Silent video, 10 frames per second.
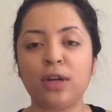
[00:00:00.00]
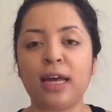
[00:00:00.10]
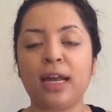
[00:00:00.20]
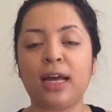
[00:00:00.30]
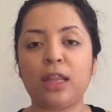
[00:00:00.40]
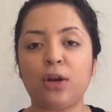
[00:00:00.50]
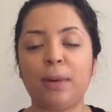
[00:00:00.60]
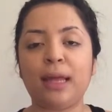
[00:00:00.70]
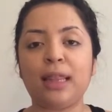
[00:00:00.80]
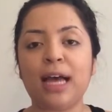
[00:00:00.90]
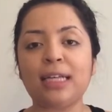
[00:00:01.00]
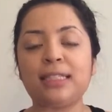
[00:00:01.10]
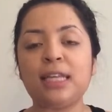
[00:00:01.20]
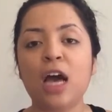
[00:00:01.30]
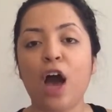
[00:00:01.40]
getting a little bit
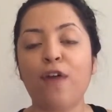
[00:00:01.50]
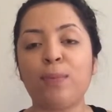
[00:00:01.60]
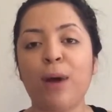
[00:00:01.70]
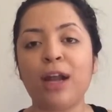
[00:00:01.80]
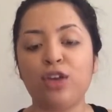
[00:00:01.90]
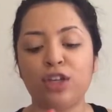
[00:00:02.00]
less of the product,